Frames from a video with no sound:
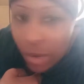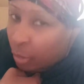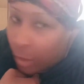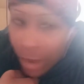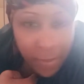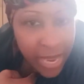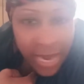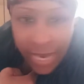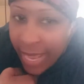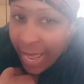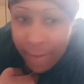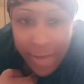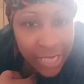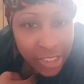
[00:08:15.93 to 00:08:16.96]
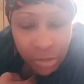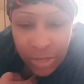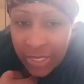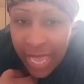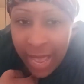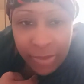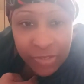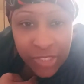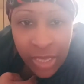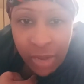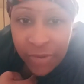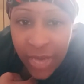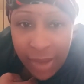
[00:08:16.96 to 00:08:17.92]
We're being led back to a time of
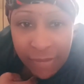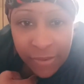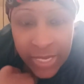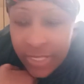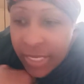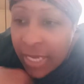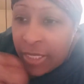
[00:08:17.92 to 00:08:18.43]
self-governance,